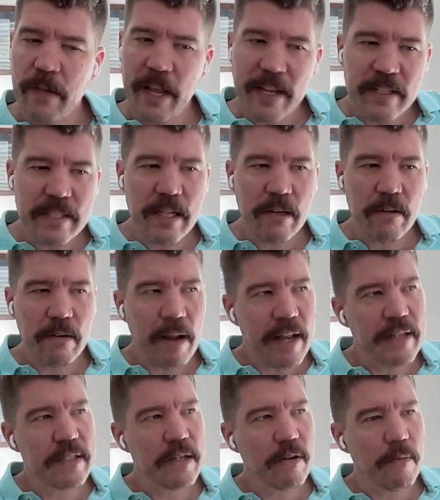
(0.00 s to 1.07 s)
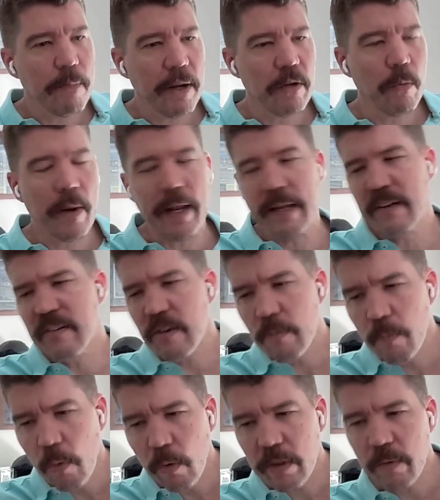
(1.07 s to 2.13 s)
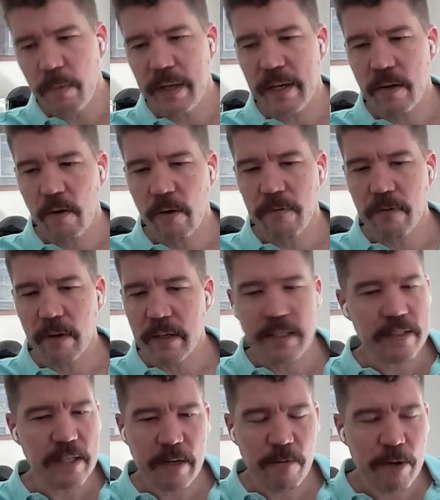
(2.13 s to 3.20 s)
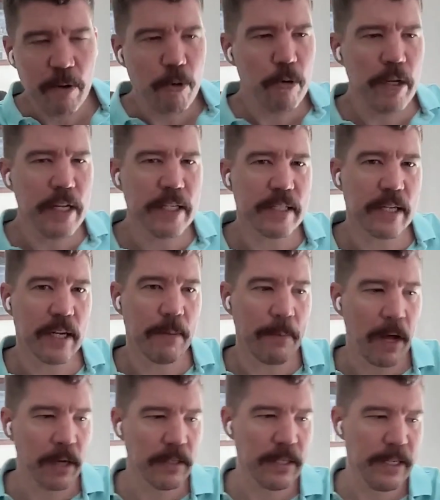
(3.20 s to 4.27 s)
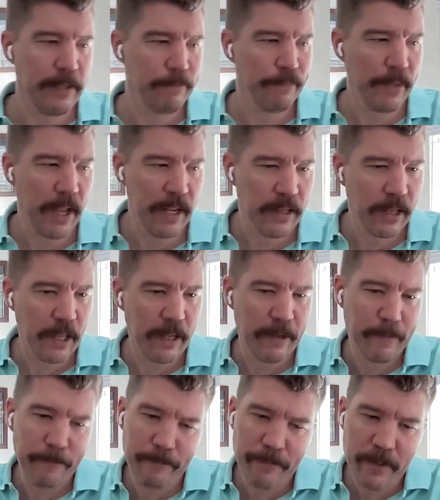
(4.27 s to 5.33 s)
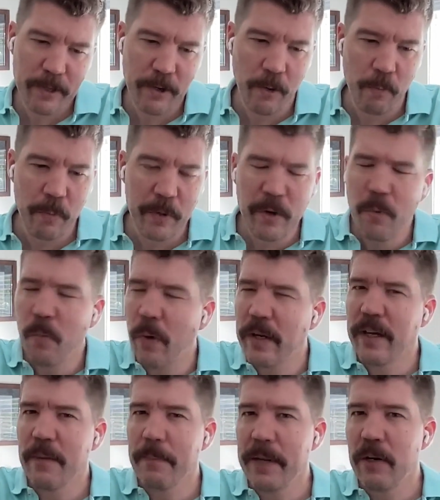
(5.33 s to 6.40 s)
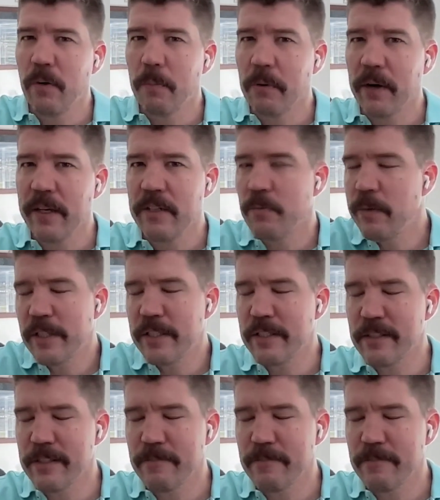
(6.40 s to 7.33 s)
is there a better way? Is there more that we can offer? Because like, recruiting is a commodity, and like, we don't want to compete on price. We just